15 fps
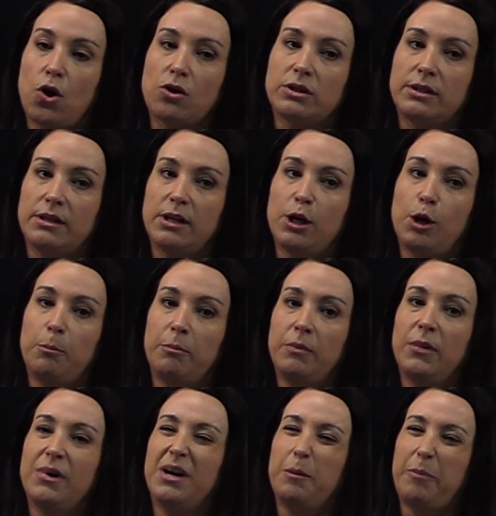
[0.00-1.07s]
to them
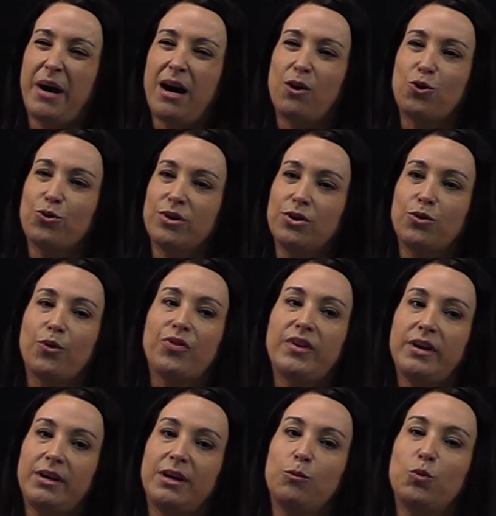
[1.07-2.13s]
about critical
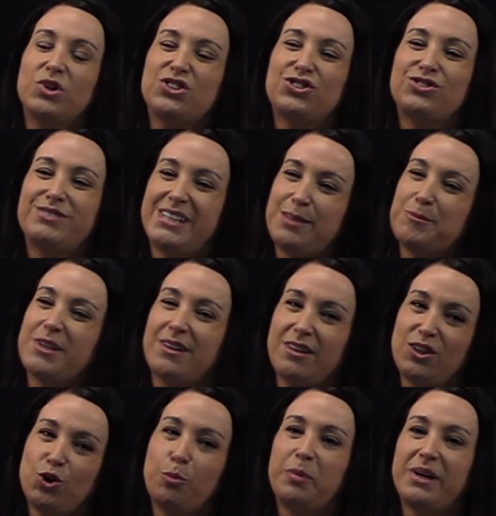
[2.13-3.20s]
thinking, which seems a
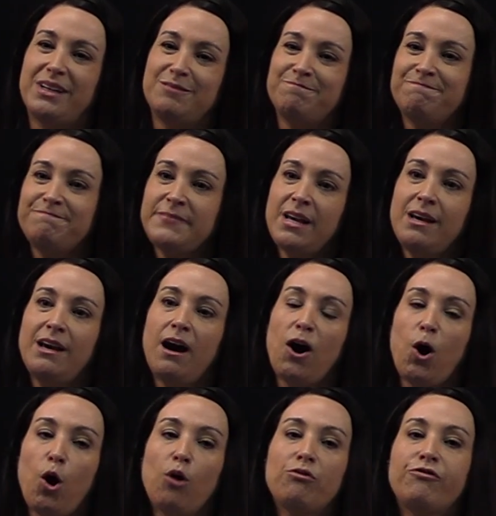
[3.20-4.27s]
little bit
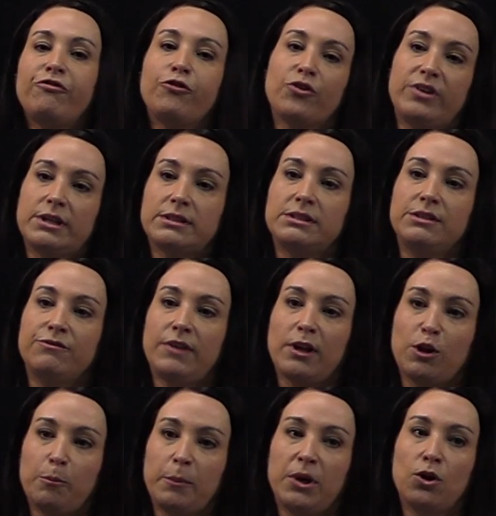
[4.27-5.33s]
off for this
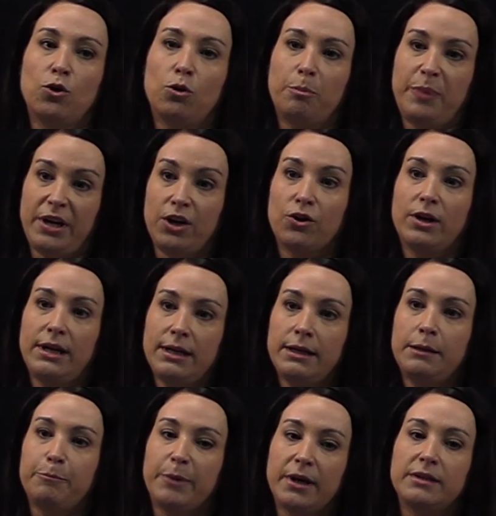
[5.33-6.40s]
developmental
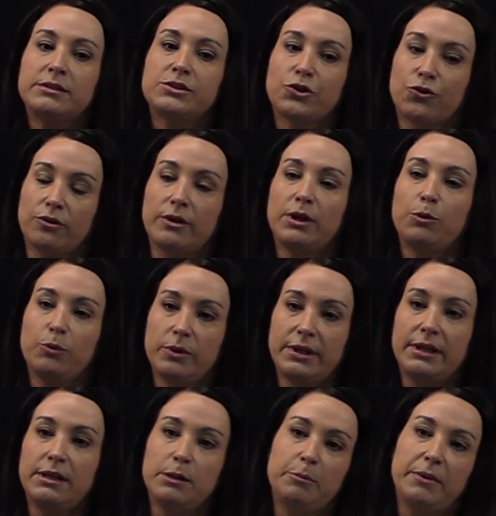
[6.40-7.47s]
period, but certainly would
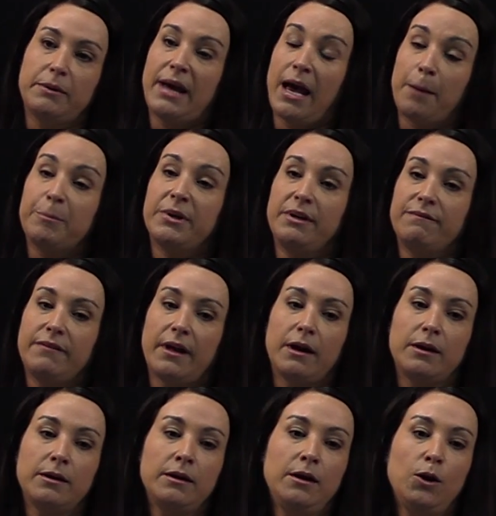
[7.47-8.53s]
need to happen if that
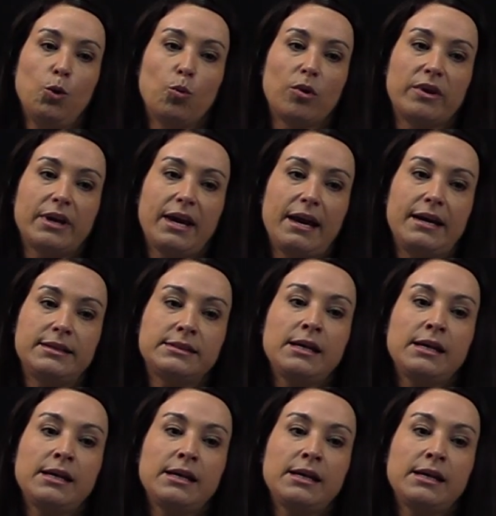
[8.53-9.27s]
were the case.